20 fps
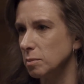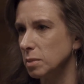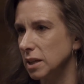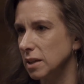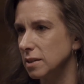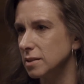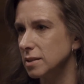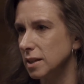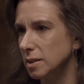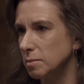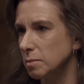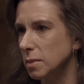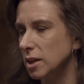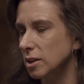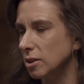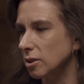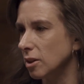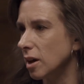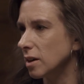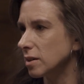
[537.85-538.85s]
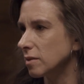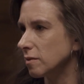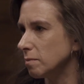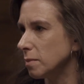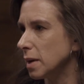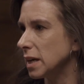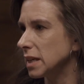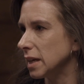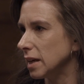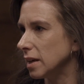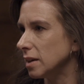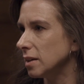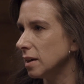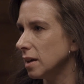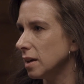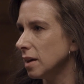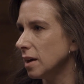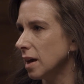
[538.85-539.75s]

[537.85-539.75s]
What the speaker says: because he had made a lot of money